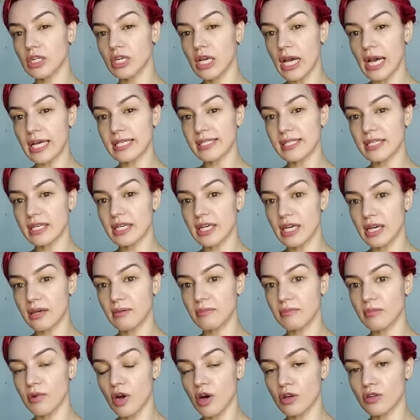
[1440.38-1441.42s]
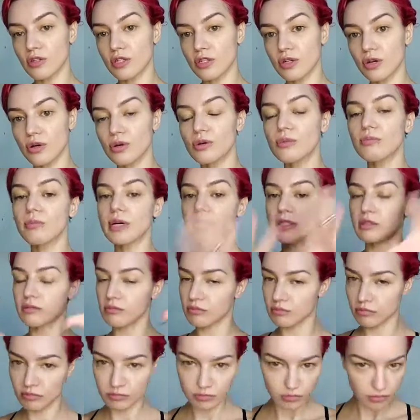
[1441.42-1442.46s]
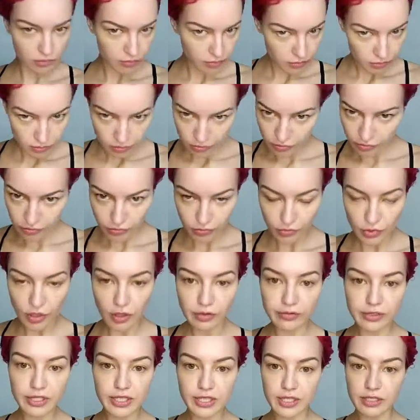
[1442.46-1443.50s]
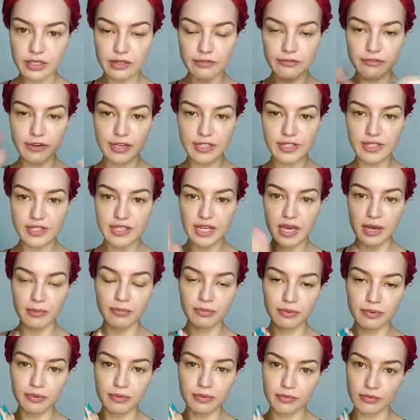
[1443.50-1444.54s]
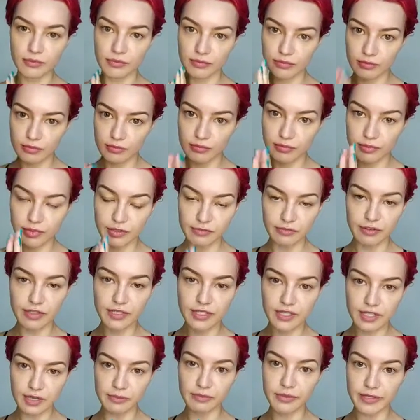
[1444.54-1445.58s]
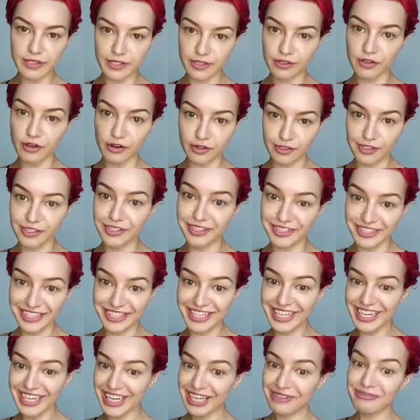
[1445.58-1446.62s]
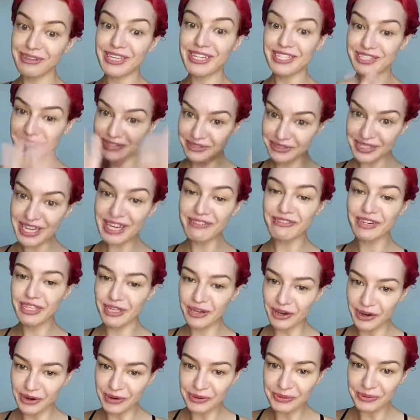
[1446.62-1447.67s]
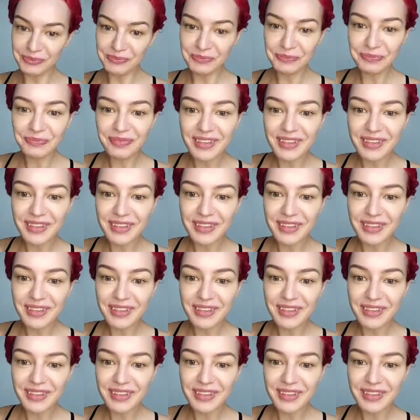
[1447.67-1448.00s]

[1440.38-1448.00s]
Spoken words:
ask him also, but obviously the first step is a doctor, because you never know.